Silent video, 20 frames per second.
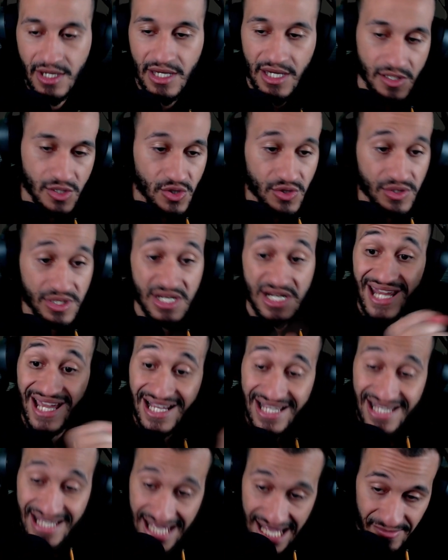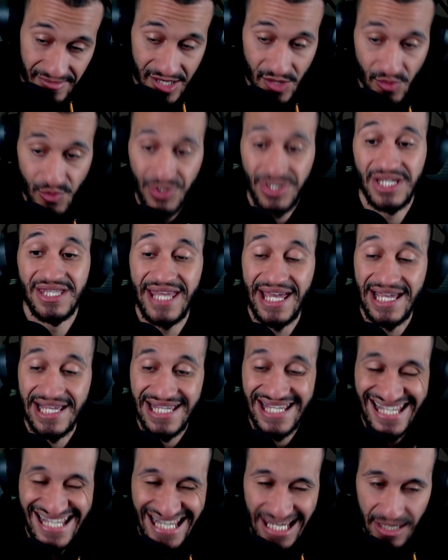into the next time he was in that
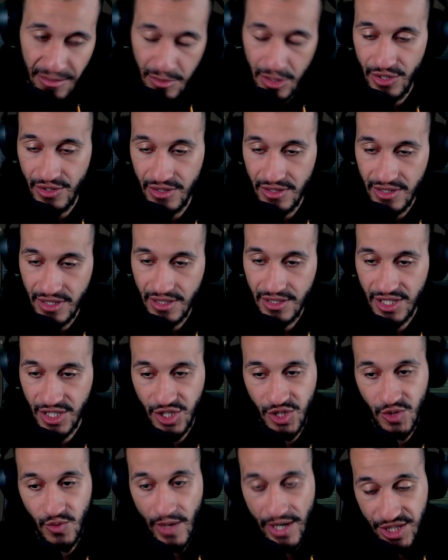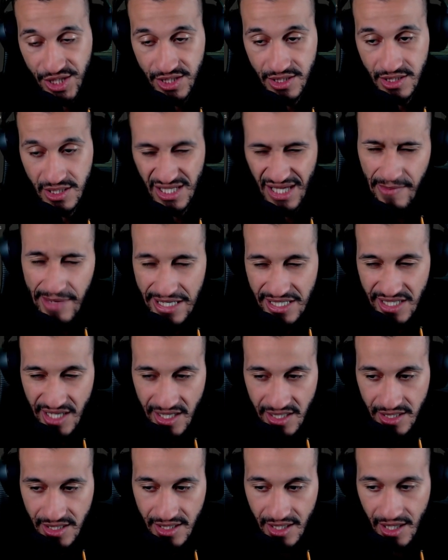similar situation. Does that make
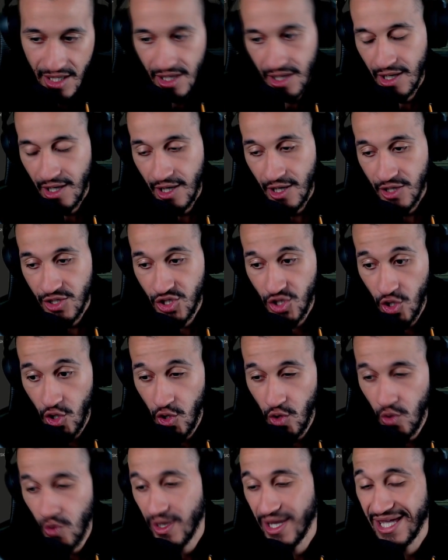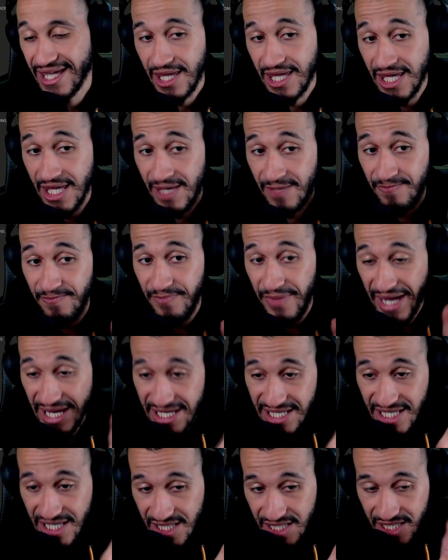sense? So he
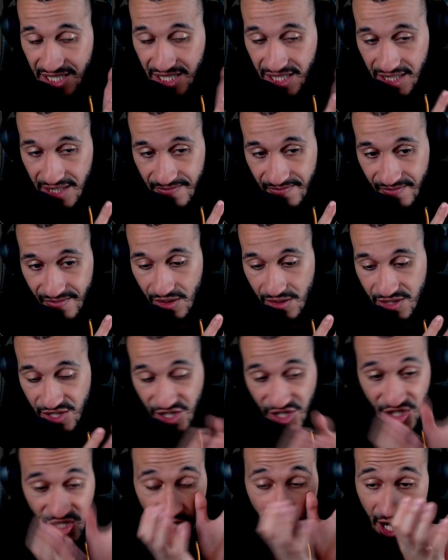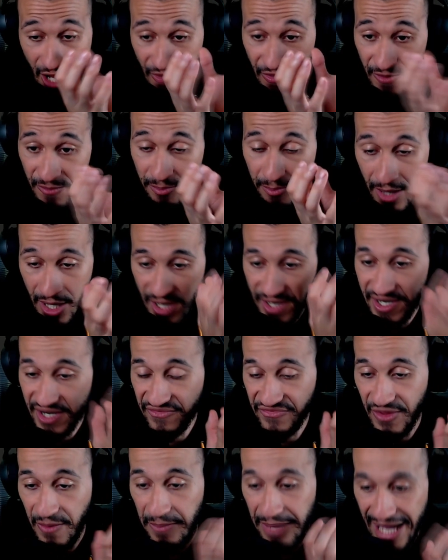basically saw the button
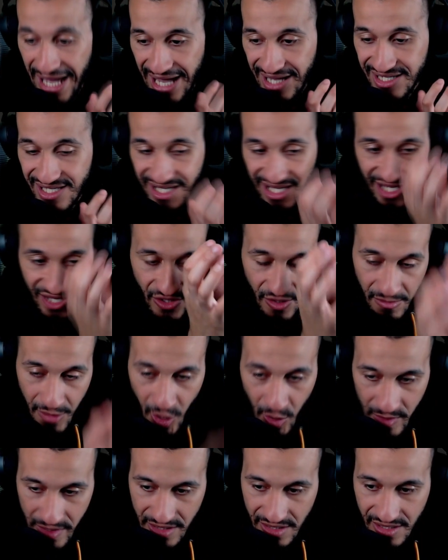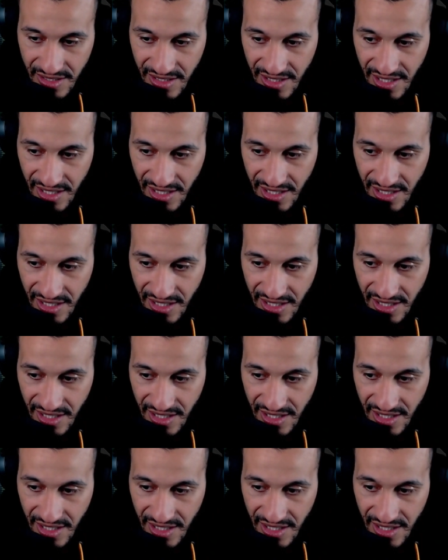of the past in the moment.